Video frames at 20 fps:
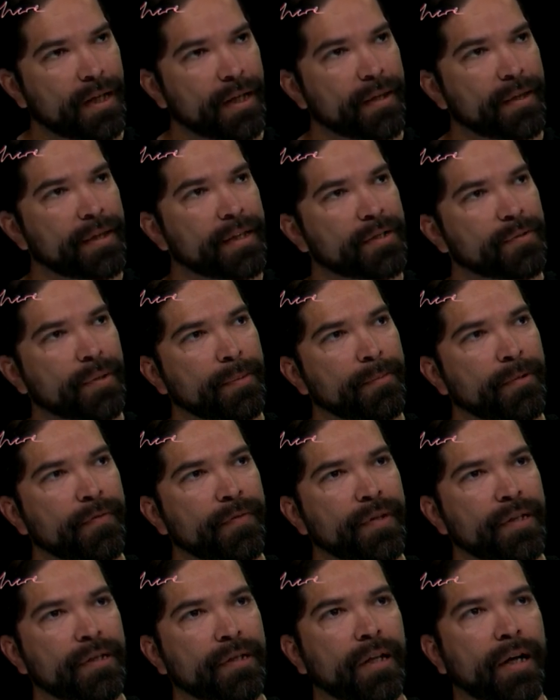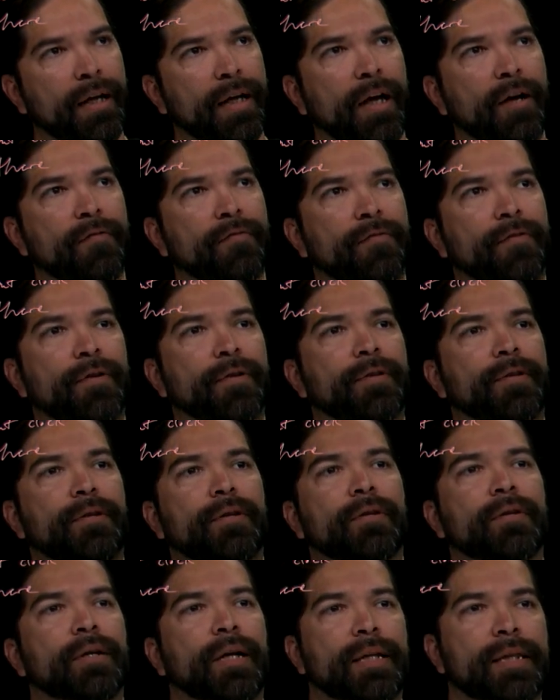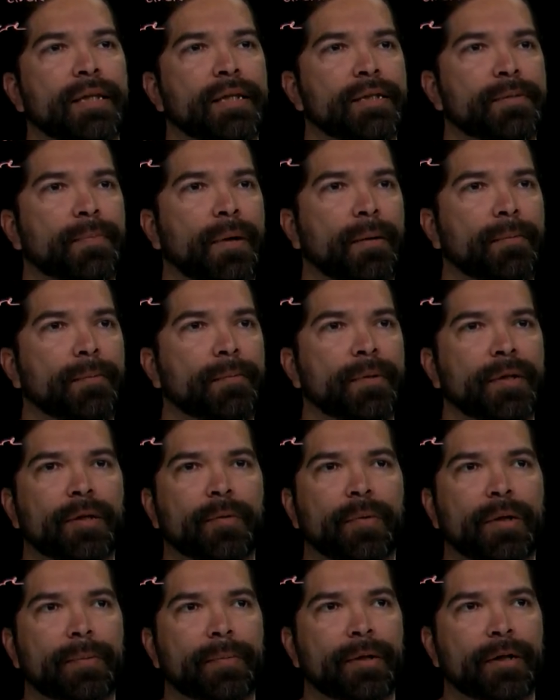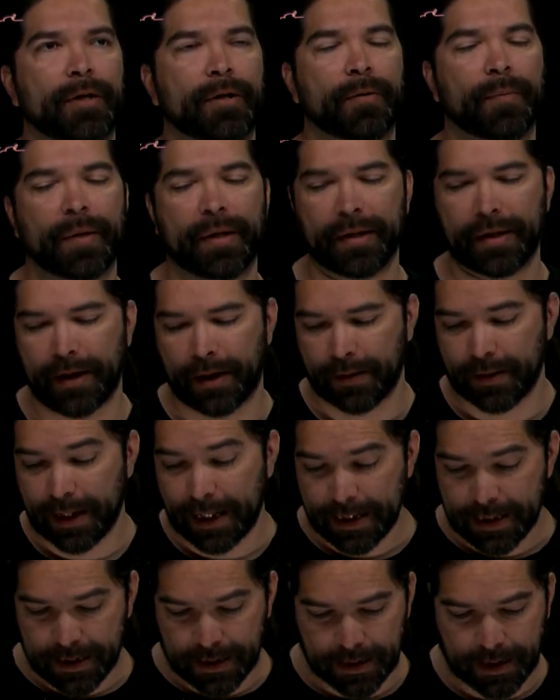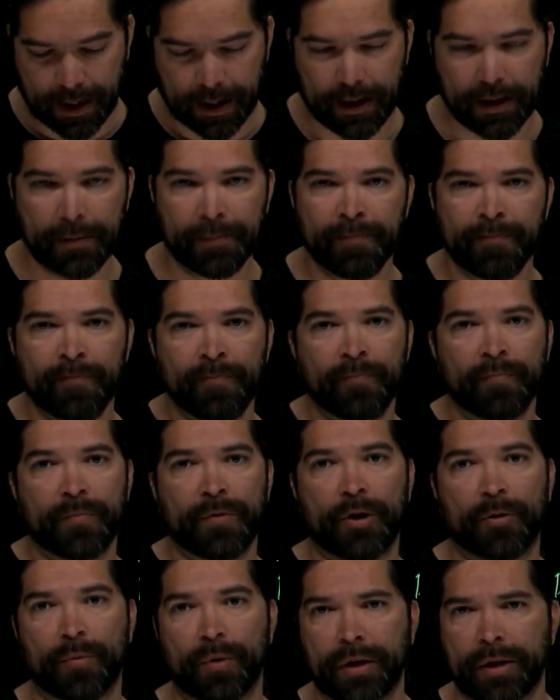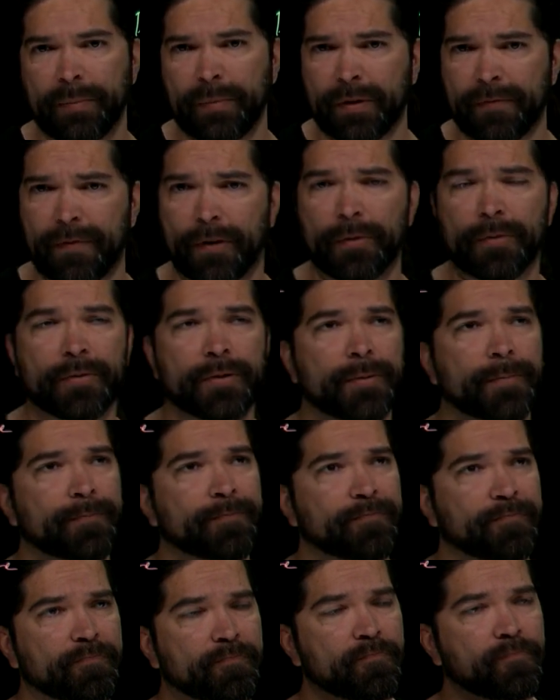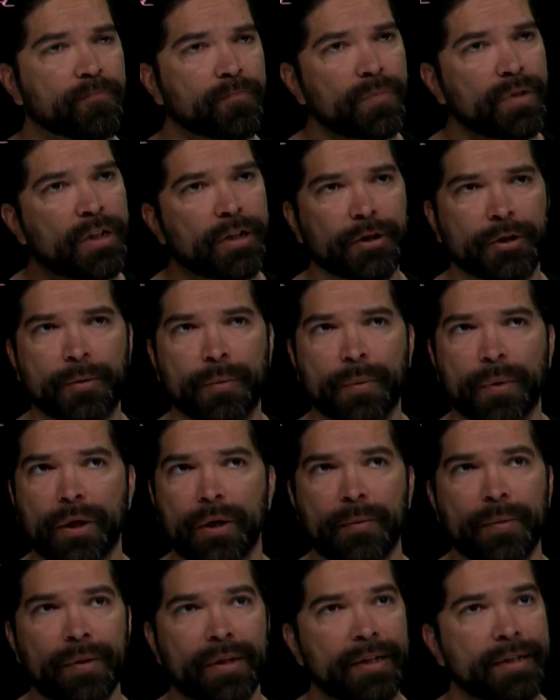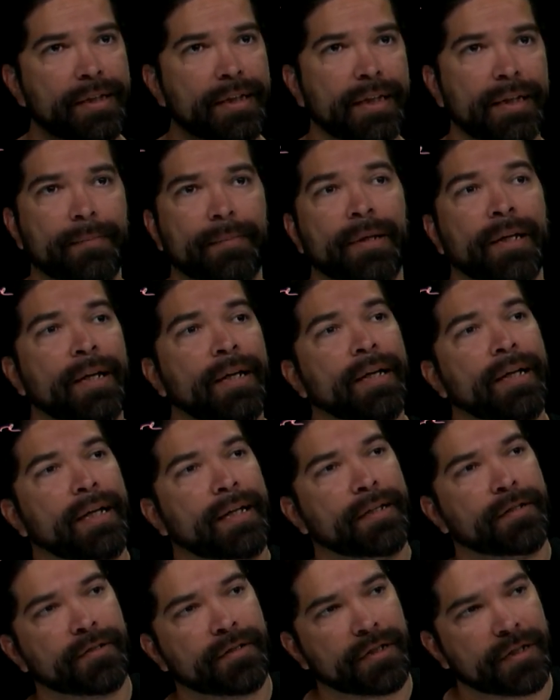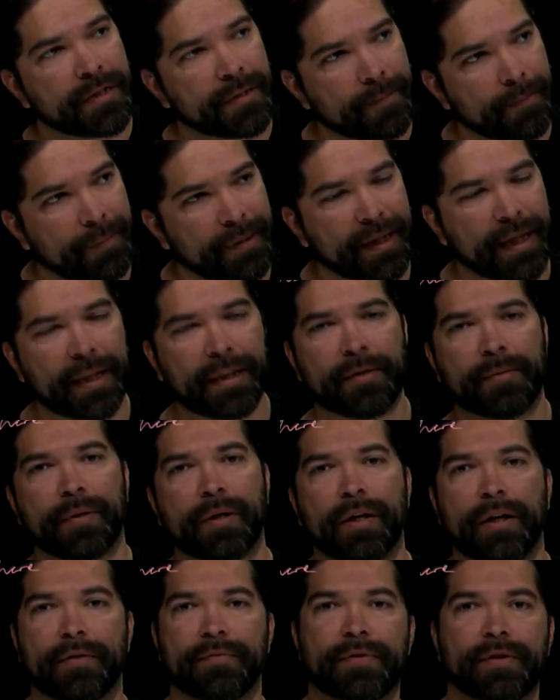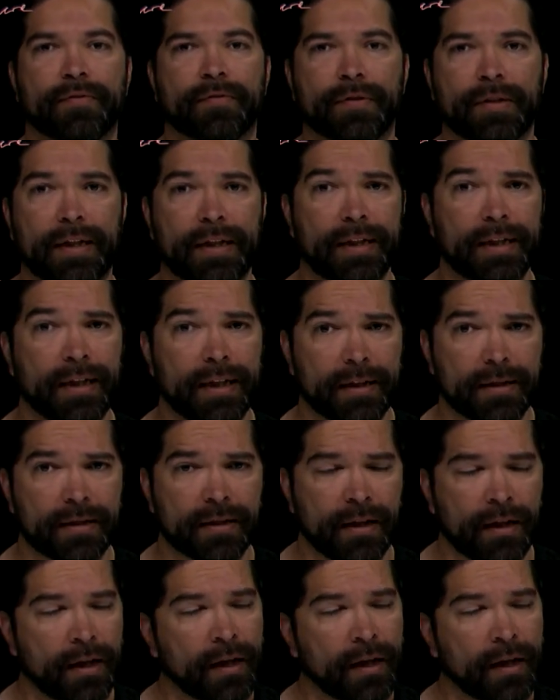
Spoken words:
this one, moving the clock out further, I think is probably the one I'm going to go with. Now, let's say you're working with folks, you're working with a team, and there's this plethora of different ideas.